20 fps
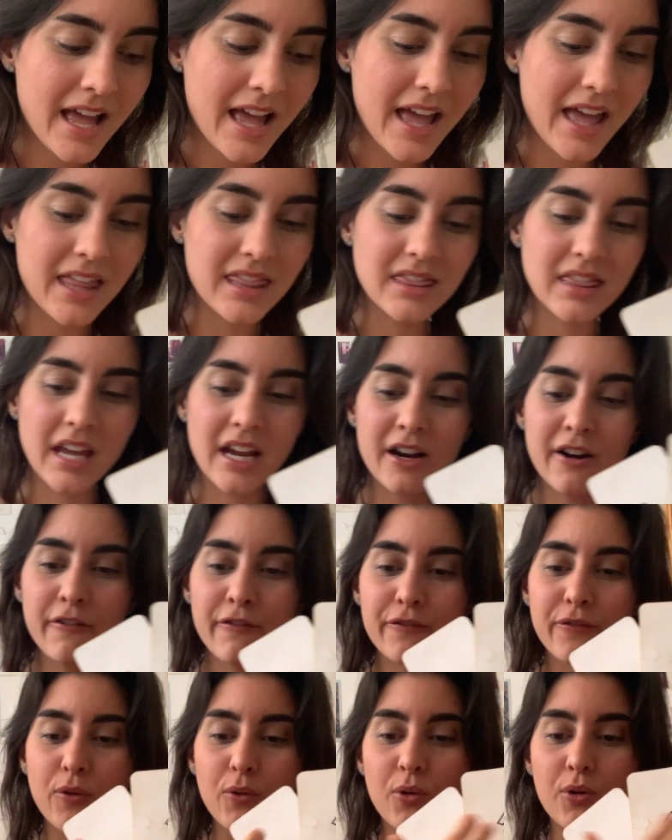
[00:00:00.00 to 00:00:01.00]
and
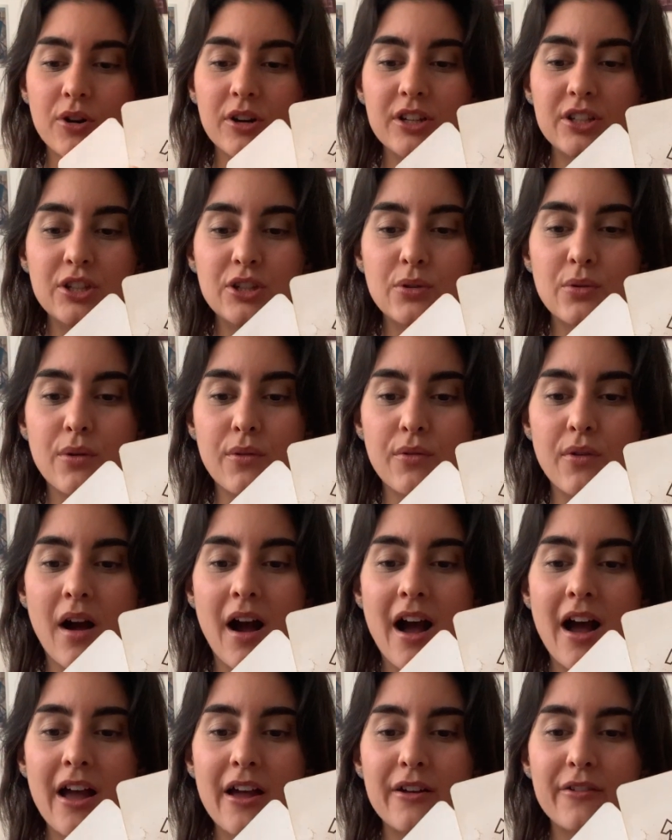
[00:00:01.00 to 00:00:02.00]
therefore you
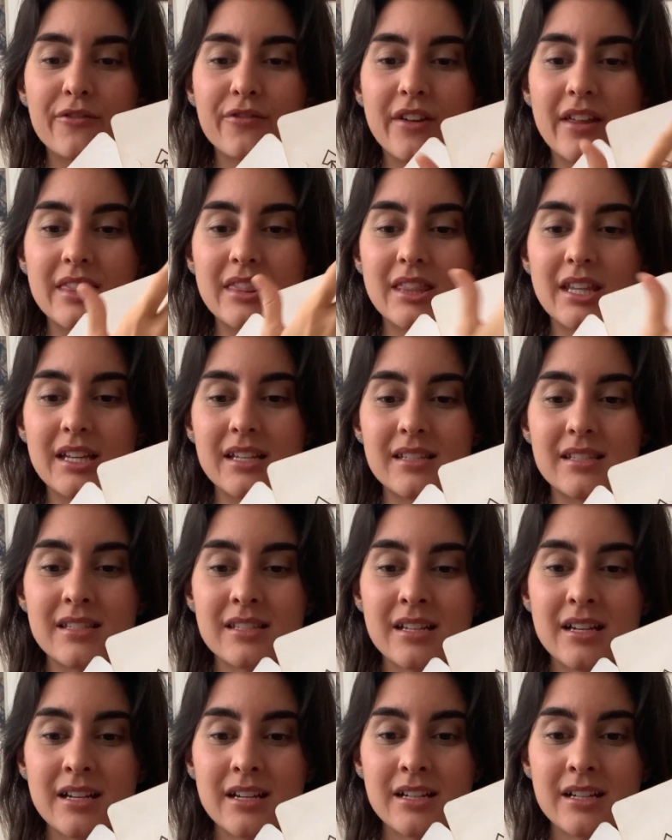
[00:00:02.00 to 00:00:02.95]
arrive in this